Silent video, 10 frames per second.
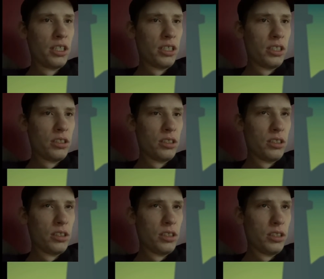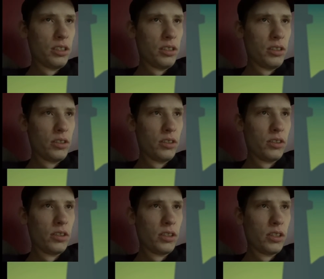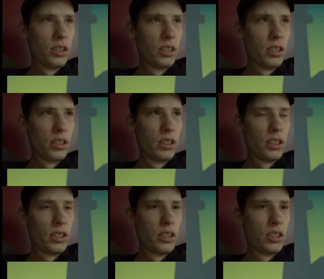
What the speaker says: (no one is talking)